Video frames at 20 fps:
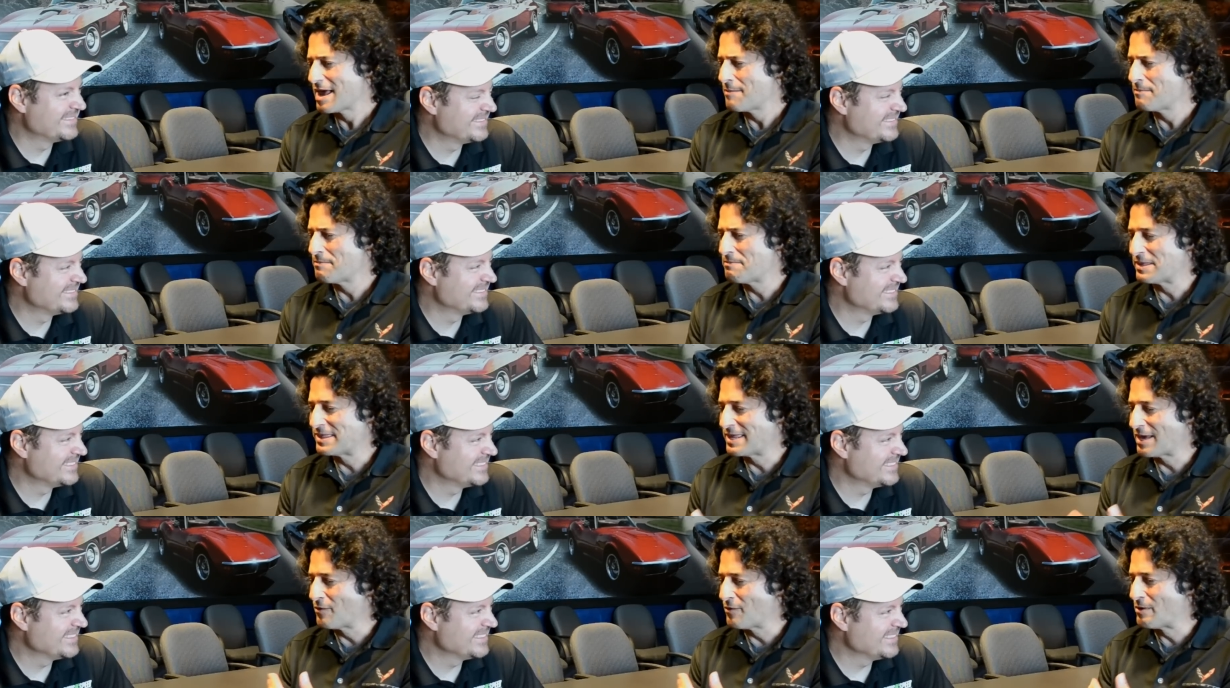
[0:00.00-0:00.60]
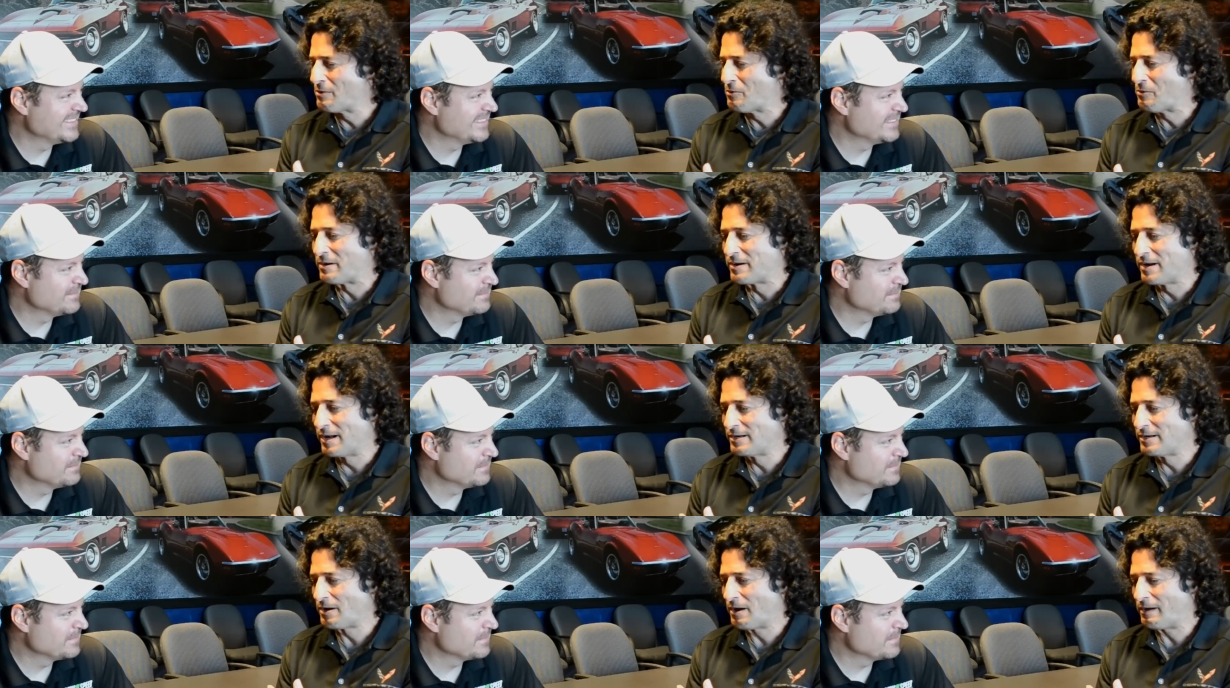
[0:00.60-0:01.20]
Speaker 1: But then when we were
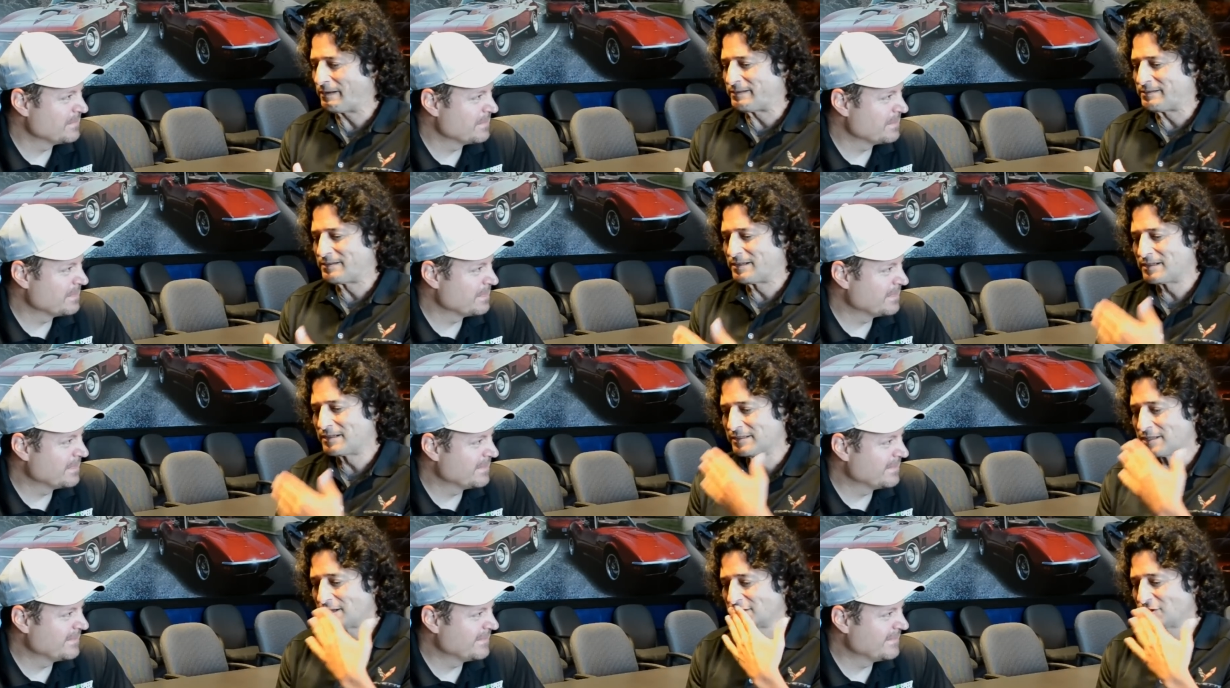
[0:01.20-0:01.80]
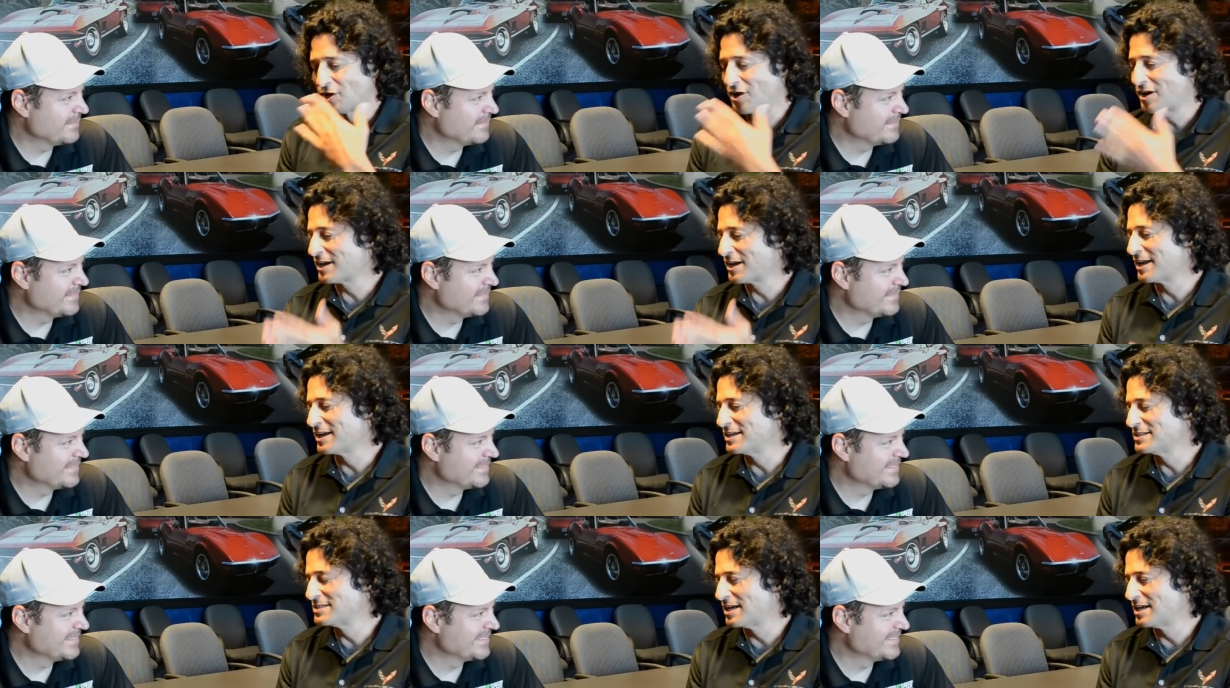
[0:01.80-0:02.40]
done talking, he
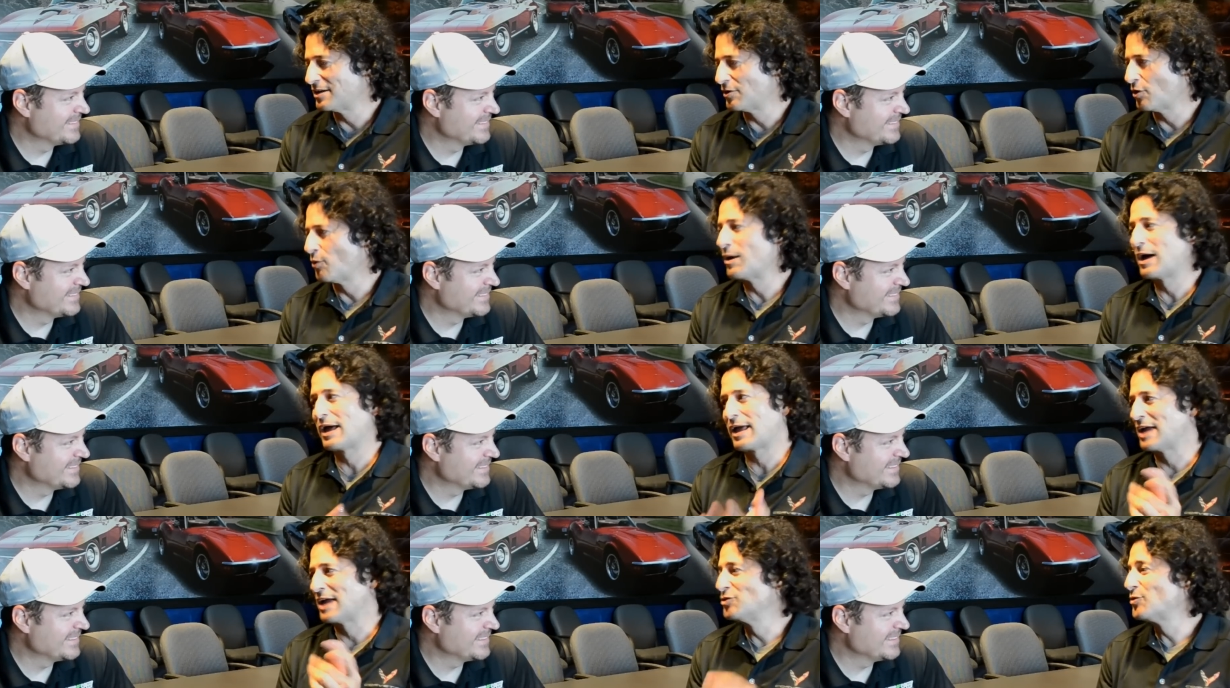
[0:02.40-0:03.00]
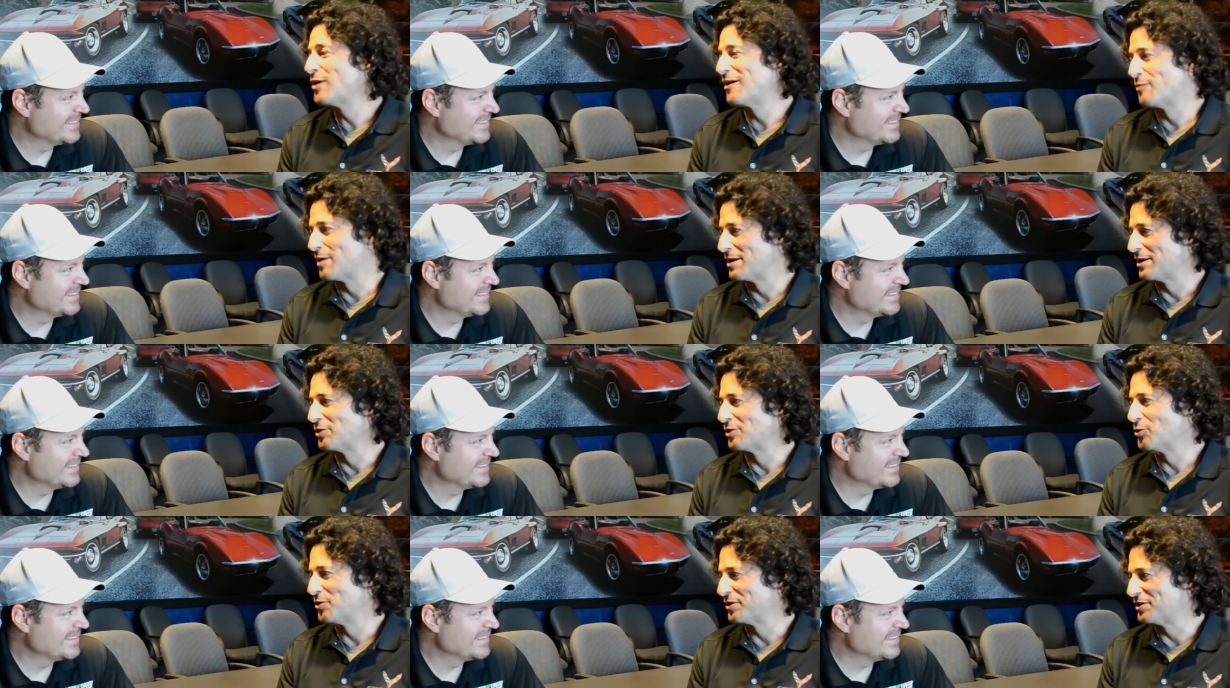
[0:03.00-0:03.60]
said, "Oh, I do have one on
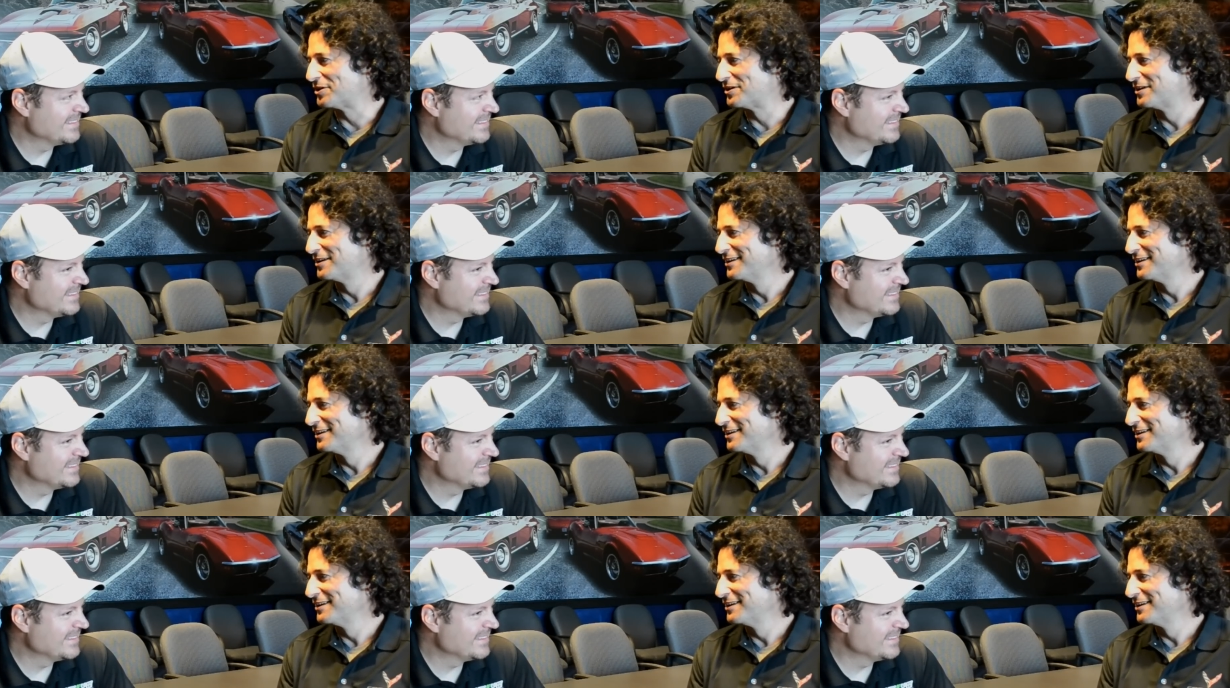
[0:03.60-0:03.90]
order."